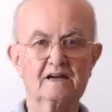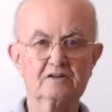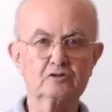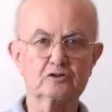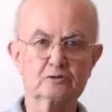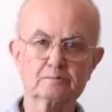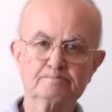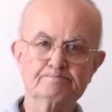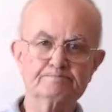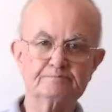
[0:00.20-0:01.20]
YouTube,
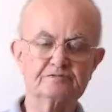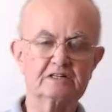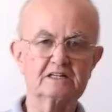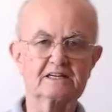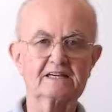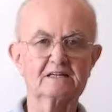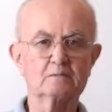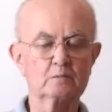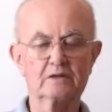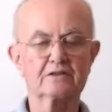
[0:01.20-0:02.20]
Phil
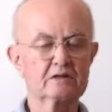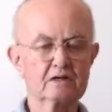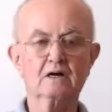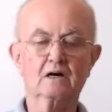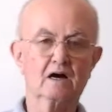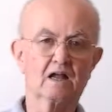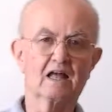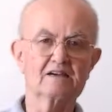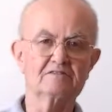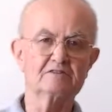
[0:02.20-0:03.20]
again with a
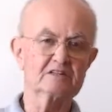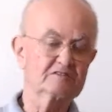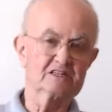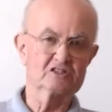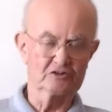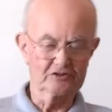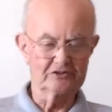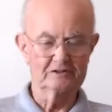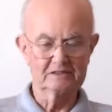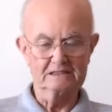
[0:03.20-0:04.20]
life of
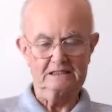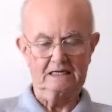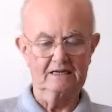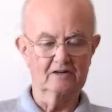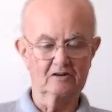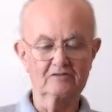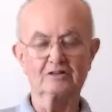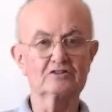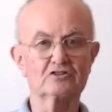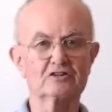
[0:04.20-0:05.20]
adventures. And our
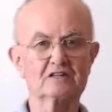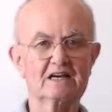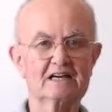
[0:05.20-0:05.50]
adventures